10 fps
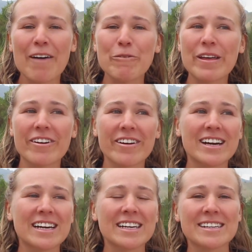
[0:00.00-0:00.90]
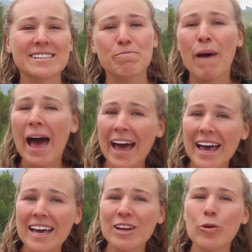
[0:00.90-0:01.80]
whether it is
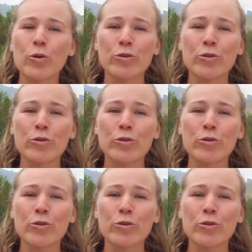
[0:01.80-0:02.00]
paid or